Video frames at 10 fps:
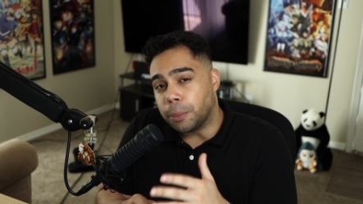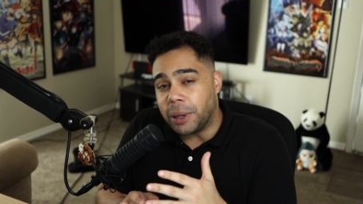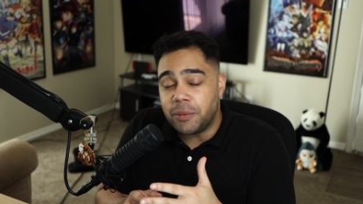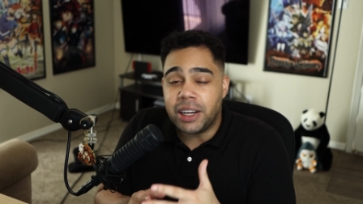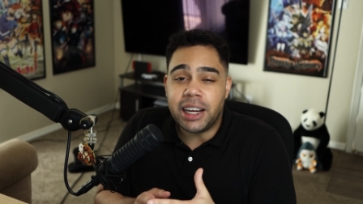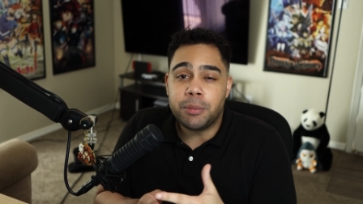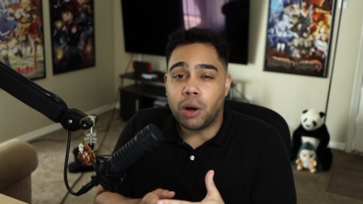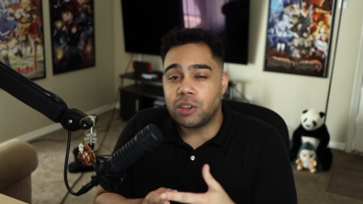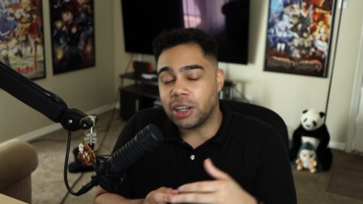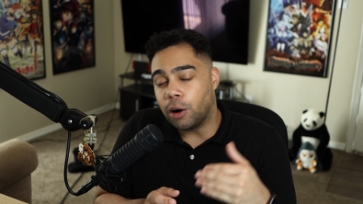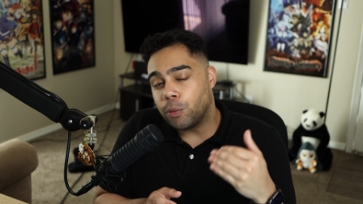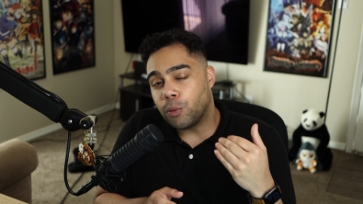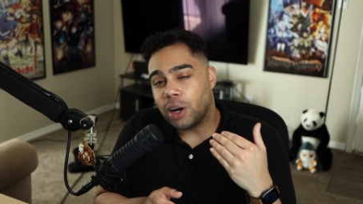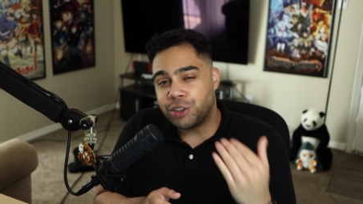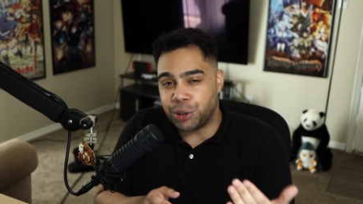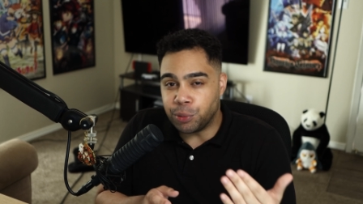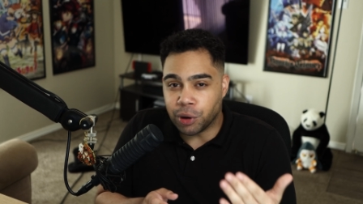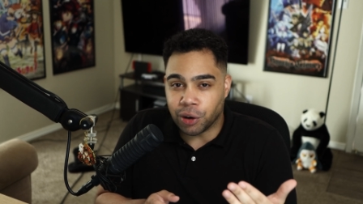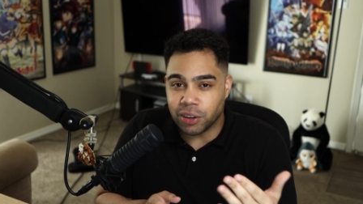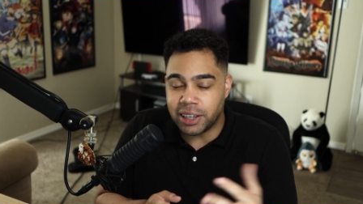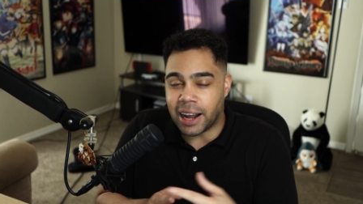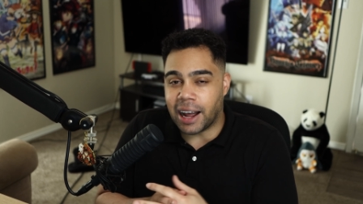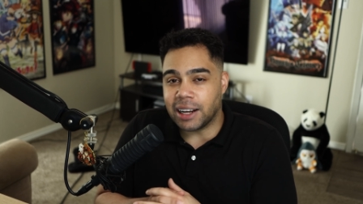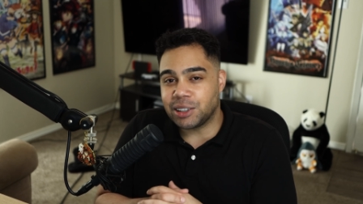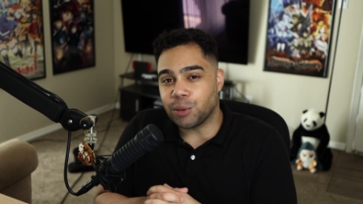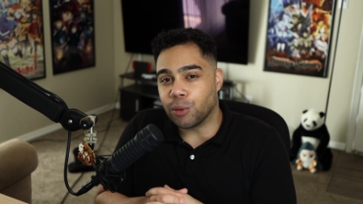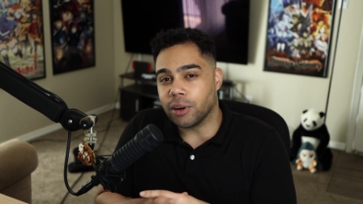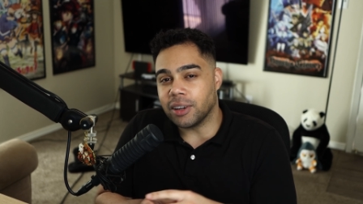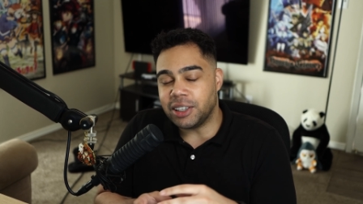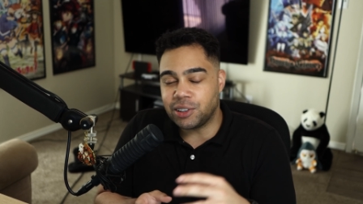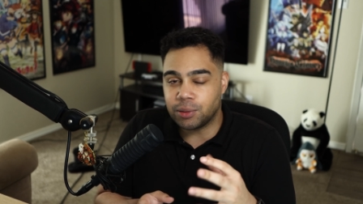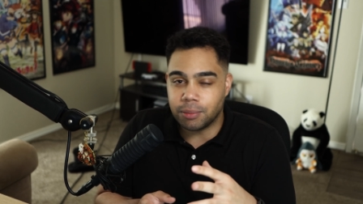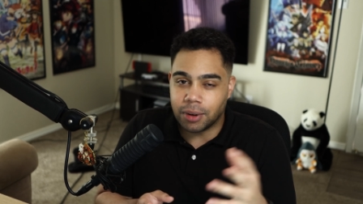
The PvE modes that Overwatch 2 currently has, or at least